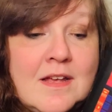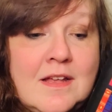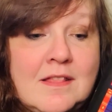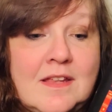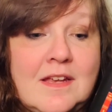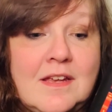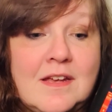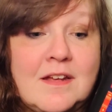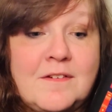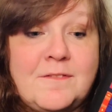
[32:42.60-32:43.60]

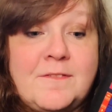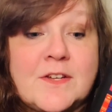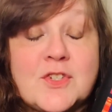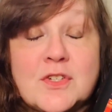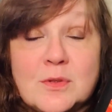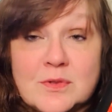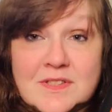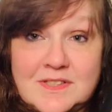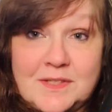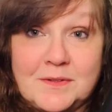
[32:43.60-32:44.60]
the fictional
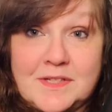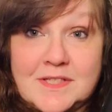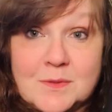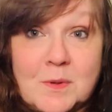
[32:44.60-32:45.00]
series